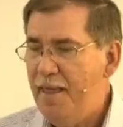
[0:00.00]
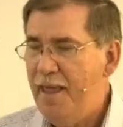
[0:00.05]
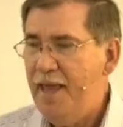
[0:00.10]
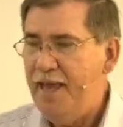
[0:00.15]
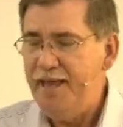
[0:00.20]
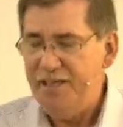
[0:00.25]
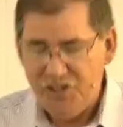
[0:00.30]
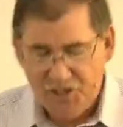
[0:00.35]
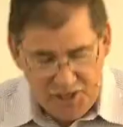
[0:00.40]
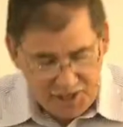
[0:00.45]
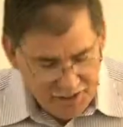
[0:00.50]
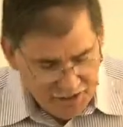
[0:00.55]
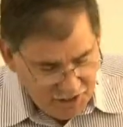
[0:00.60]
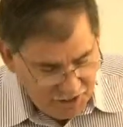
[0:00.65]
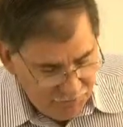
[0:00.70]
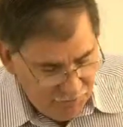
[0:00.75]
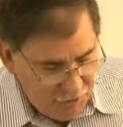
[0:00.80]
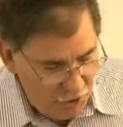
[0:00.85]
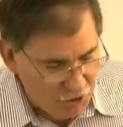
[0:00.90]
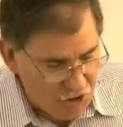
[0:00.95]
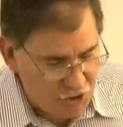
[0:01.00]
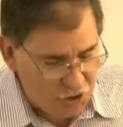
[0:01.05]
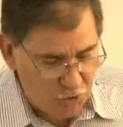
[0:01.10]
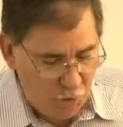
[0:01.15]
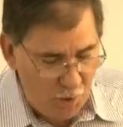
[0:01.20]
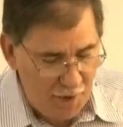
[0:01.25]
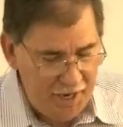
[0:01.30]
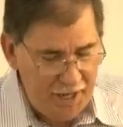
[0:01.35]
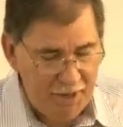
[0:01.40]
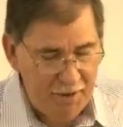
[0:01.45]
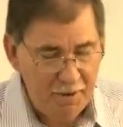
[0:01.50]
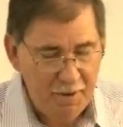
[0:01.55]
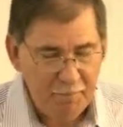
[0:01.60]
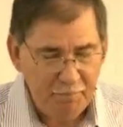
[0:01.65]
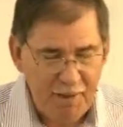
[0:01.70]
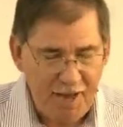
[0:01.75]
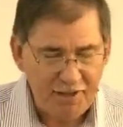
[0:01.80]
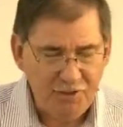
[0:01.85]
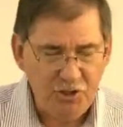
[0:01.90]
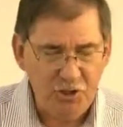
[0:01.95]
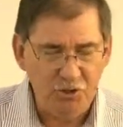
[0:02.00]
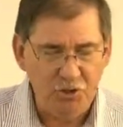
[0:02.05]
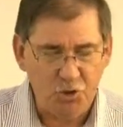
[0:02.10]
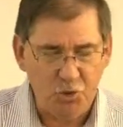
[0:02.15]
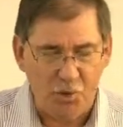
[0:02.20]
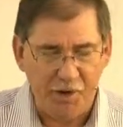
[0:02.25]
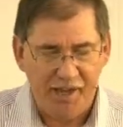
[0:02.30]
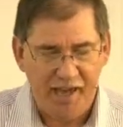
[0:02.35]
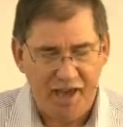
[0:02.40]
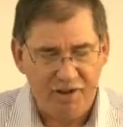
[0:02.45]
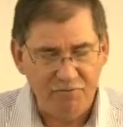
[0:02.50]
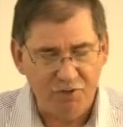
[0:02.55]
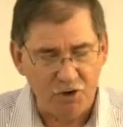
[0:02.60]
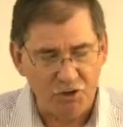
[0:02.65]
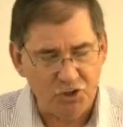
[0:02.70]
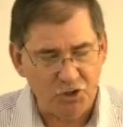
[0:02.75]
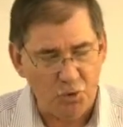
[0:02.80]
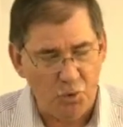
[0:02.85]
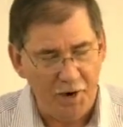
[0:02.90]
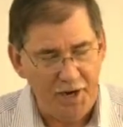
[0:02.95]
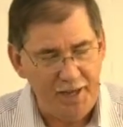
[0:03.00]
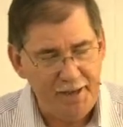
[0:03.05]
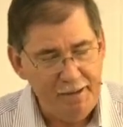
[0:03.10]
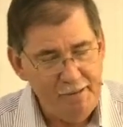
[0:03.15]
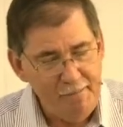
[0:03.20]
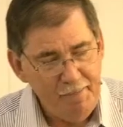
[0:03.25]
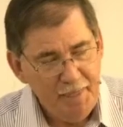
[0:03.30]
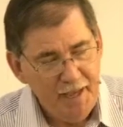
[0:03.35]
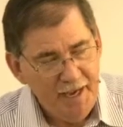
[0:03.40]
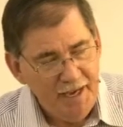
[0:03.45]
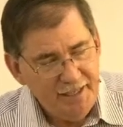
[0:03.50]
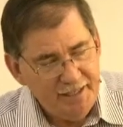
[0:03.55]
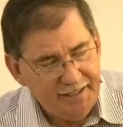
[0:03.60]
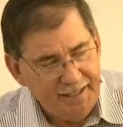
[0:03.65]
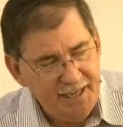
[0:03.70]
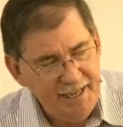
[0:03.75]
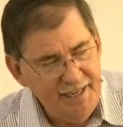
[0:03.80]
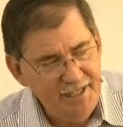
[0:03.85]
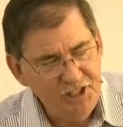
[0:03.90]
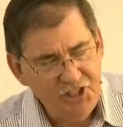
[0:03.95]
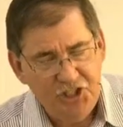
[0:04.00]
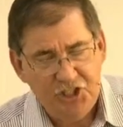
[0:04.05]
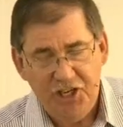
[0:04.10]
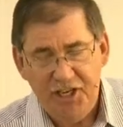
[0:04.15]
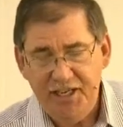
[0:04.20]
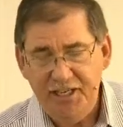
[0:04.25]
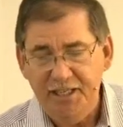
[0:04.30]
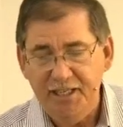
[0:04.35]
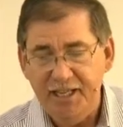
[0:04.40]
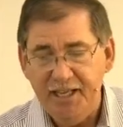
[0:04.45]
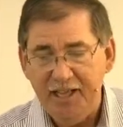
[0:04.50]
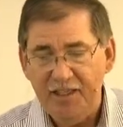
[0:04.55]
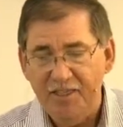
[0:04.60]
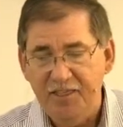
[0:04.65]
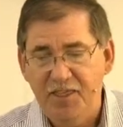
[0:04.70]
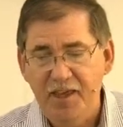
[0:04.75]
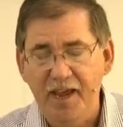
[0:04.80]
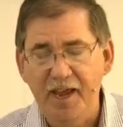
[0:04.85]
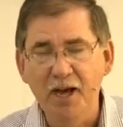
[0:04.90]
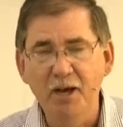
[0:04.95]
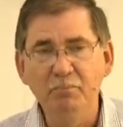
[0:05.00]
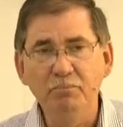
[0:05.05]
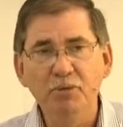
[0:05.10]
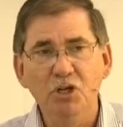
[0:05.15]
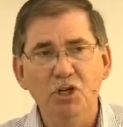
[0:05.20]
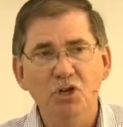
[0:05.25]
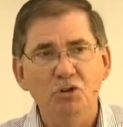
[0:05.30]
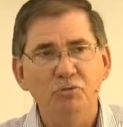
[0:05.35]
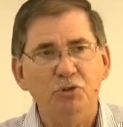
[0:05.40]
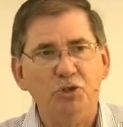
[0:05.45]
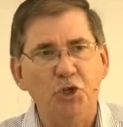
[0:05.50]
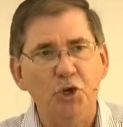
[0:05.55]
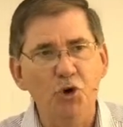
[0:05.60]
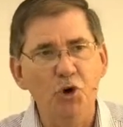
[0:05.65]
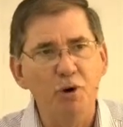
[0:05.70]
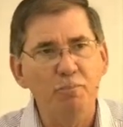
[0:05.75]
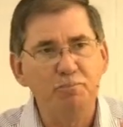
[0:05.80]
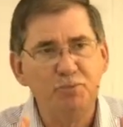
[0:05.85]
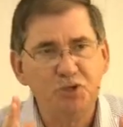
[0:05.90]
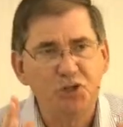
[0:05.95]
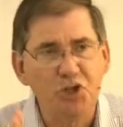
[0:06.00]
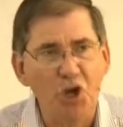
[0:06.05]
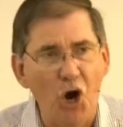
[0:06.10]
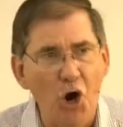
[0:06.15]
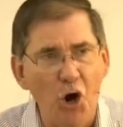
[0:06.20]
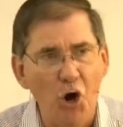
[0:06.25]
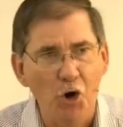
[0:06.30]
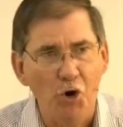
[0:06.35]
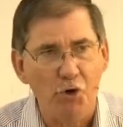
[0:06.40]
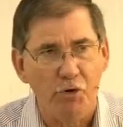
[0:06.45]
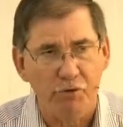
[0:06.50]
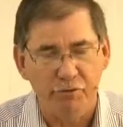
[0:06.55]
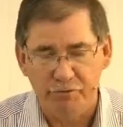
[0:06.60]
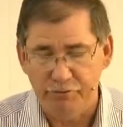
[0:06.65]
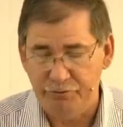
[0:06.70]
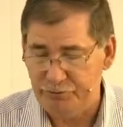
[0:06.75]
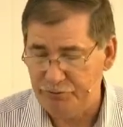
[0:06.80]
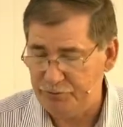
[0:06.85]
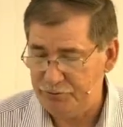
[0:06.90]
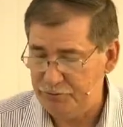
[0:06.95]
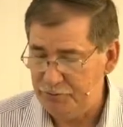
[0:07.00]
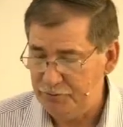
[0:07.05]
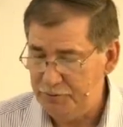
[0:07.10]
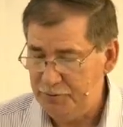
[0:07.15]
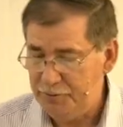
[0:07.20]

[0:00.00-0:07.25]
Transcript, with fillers: He says in verse 20, Matthew 28, verse 20, teaching them to observe.